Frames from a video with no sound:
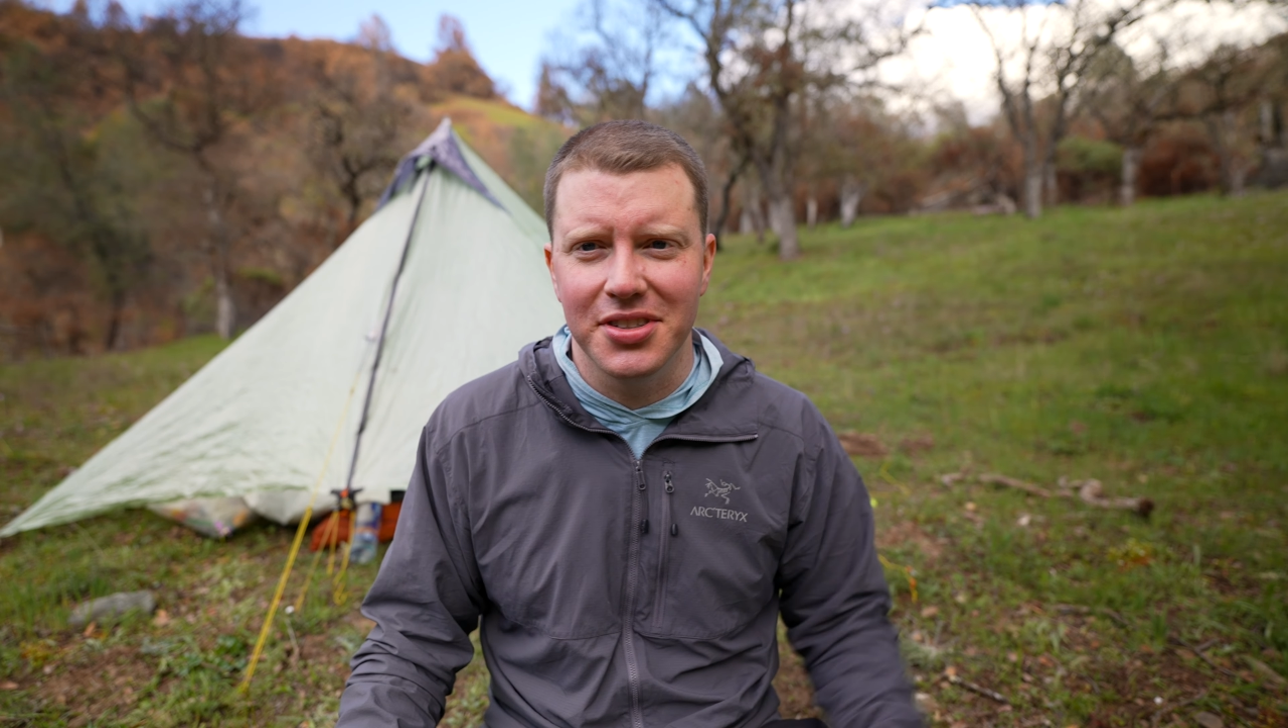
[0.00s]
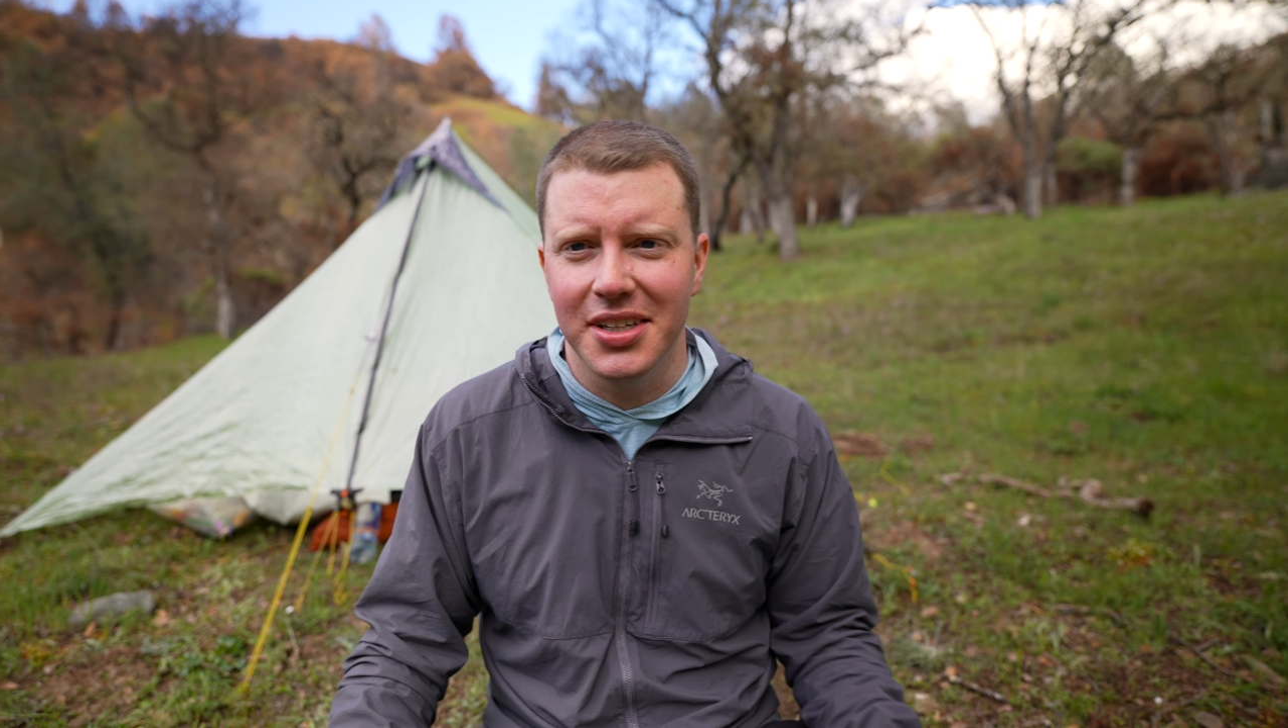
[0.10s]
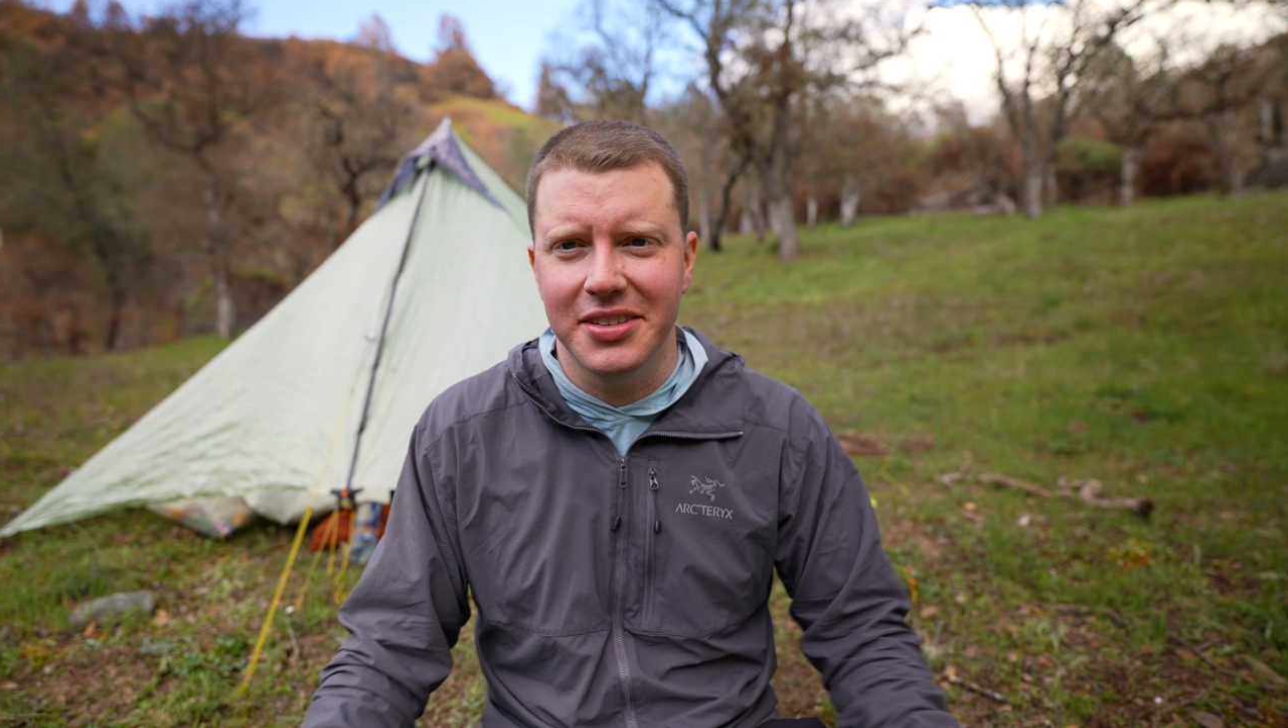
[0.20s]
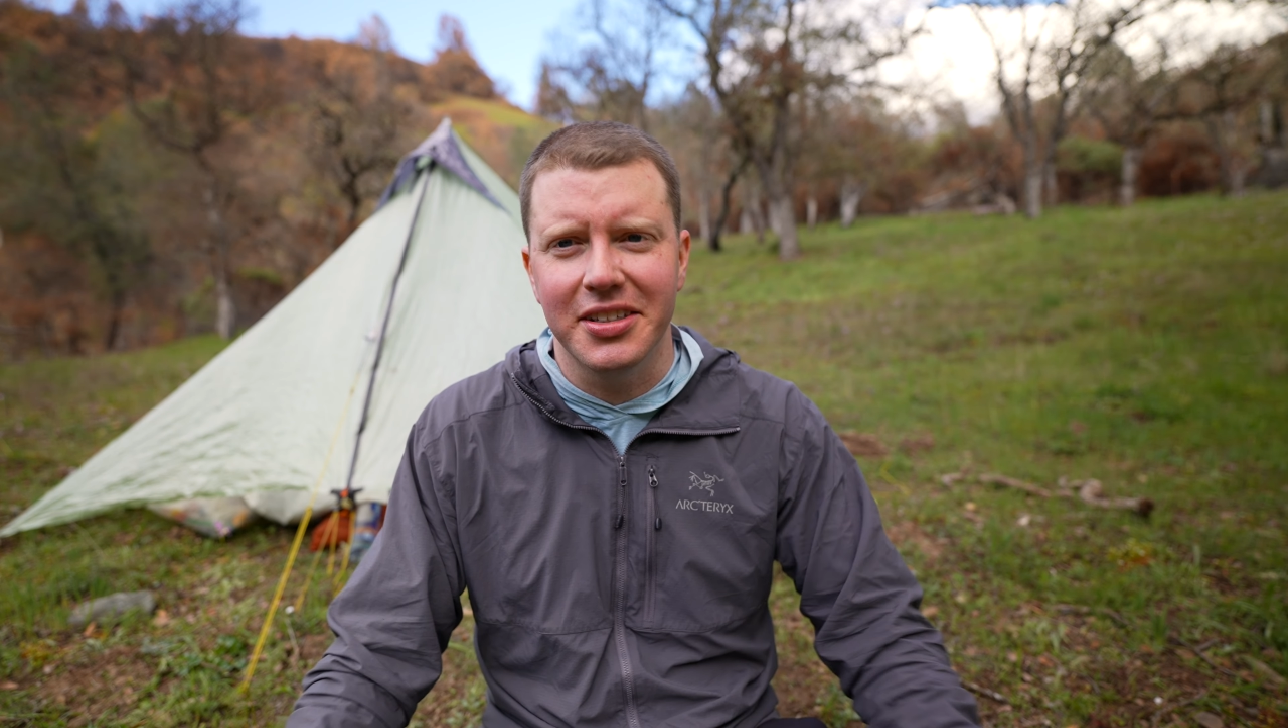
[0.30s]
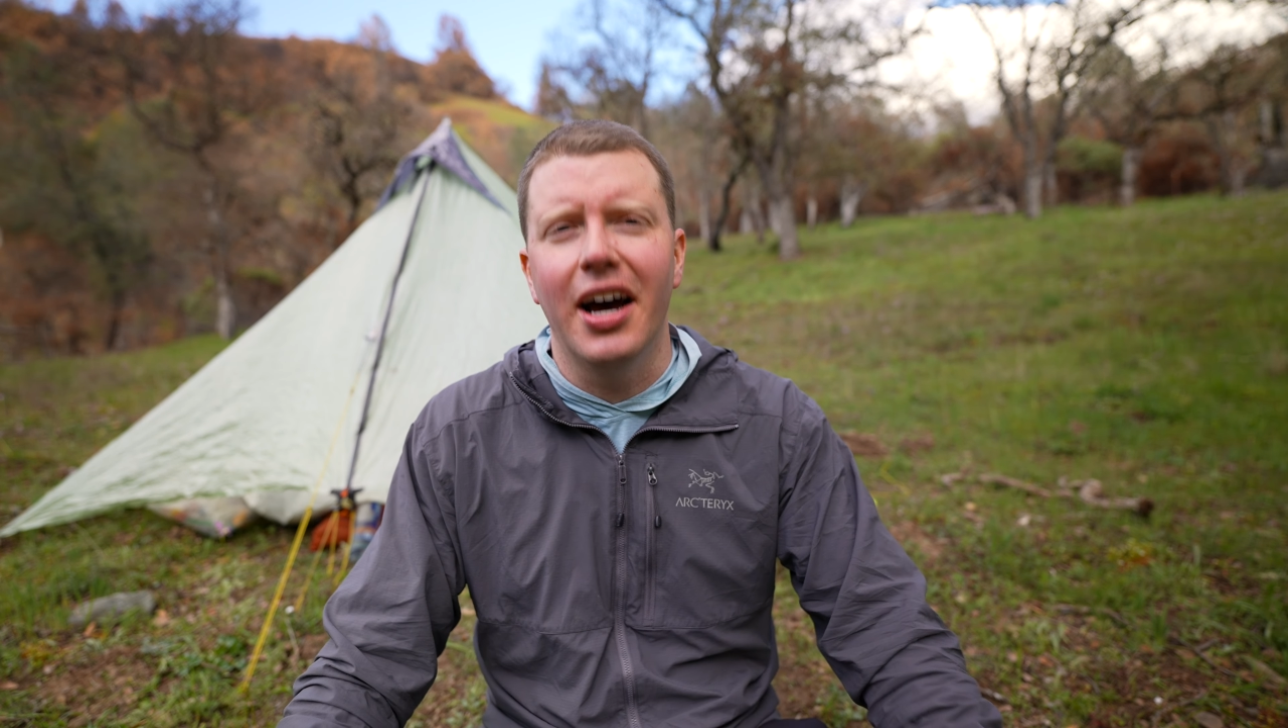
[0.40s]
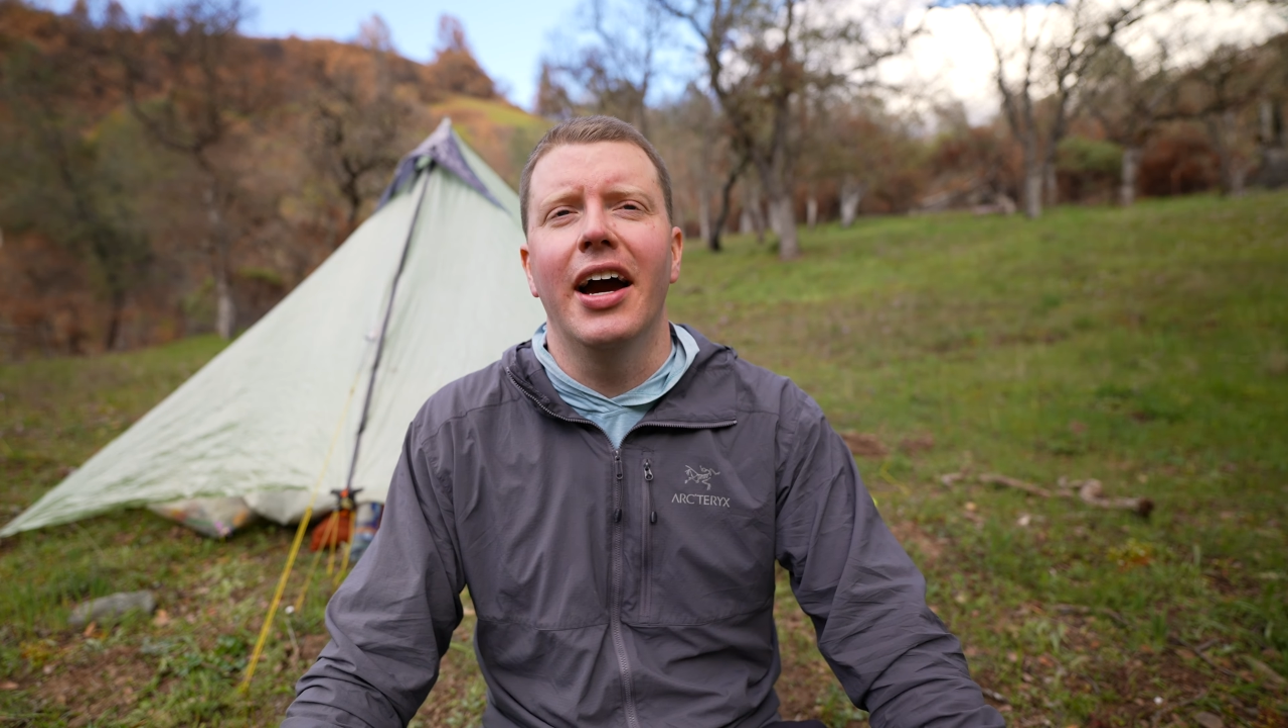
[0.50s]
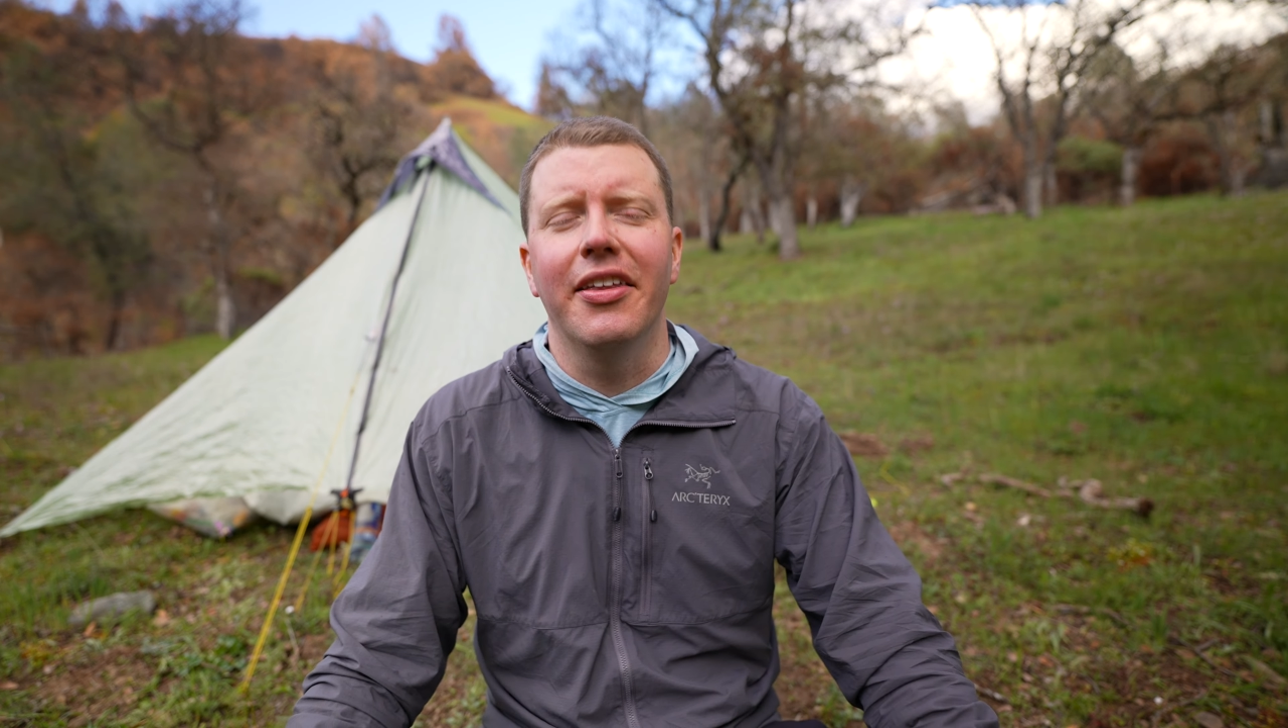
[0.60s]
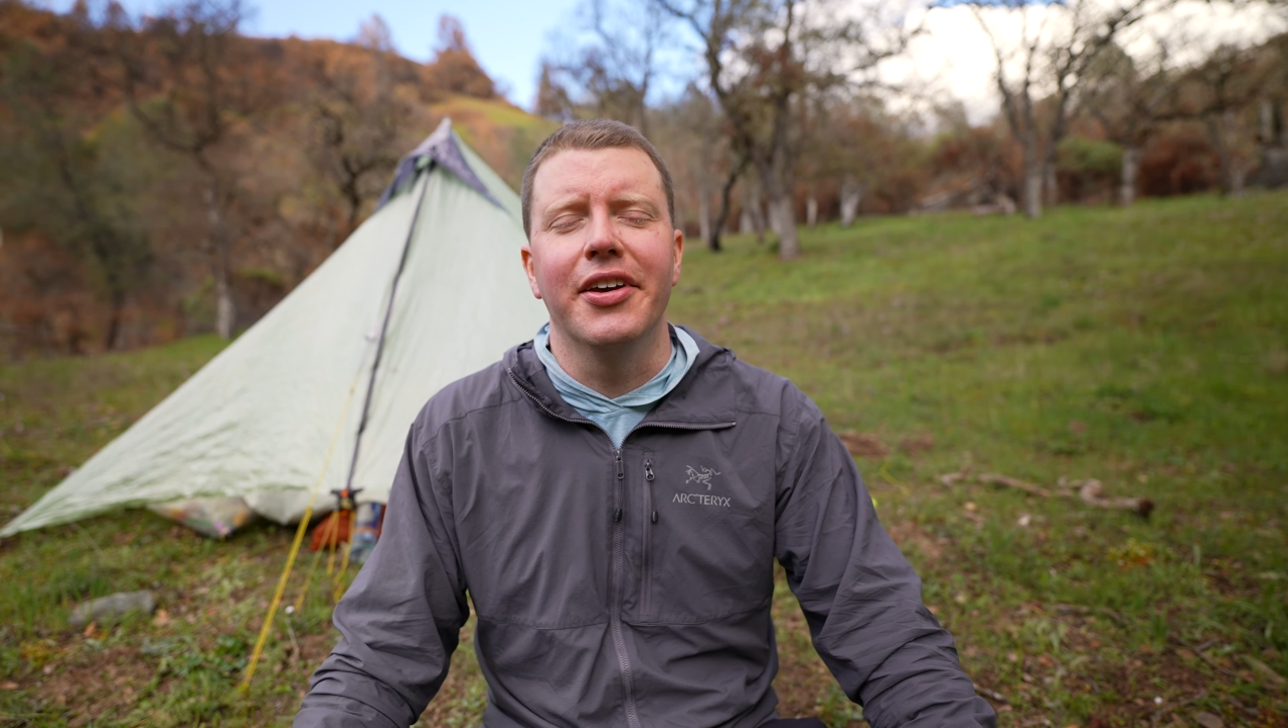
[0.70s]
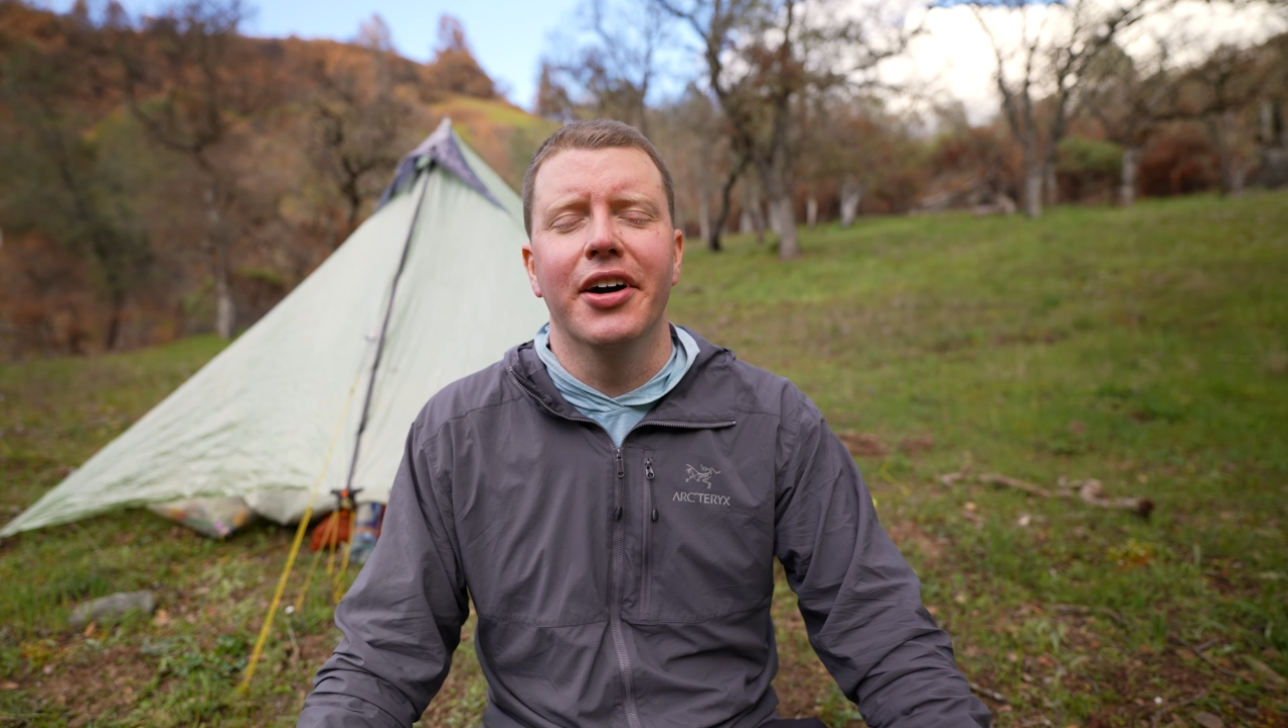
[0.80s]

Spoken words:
it's highly